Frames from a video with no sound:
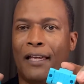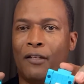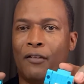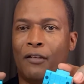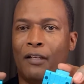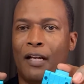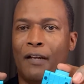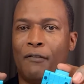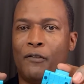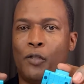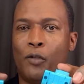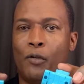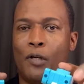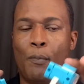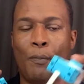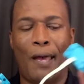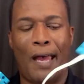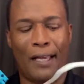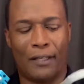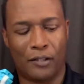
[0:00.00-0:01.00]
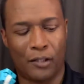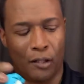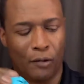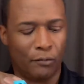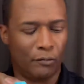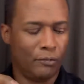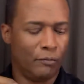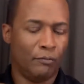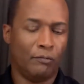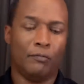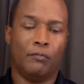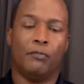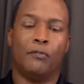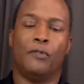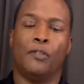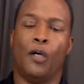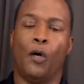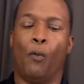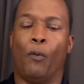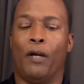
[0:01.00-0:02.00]
You're gonna have 2 in the back, so
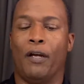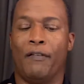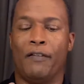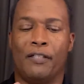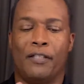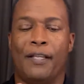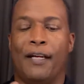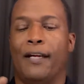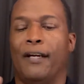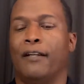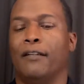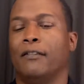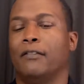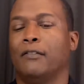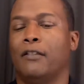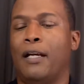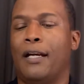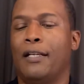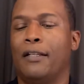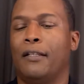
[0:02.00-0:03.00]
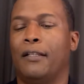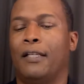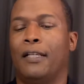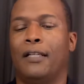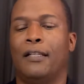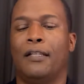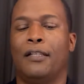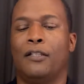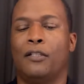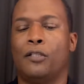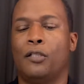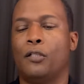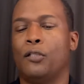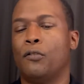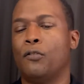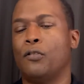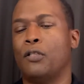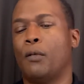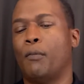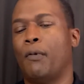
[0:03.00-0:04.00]
no worries there. All right, getting into
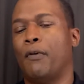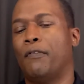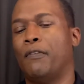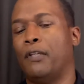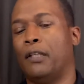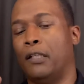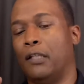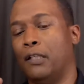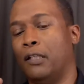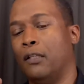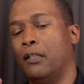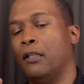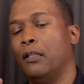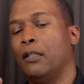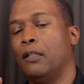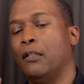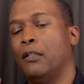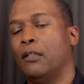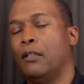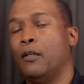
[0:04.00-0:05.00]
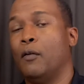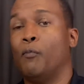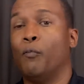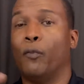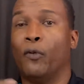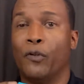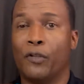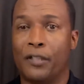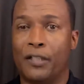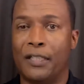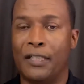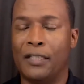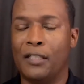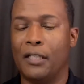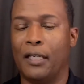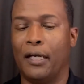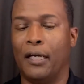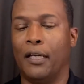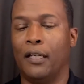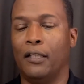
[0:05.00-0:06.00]
some of the more
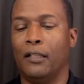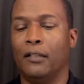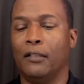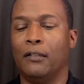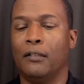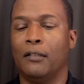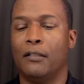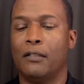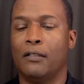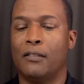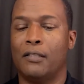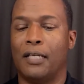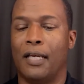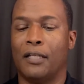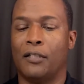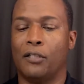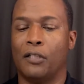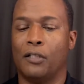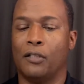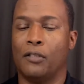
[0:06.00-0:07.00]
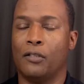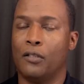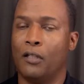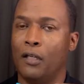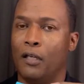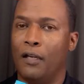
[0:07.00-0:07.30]
detail sections.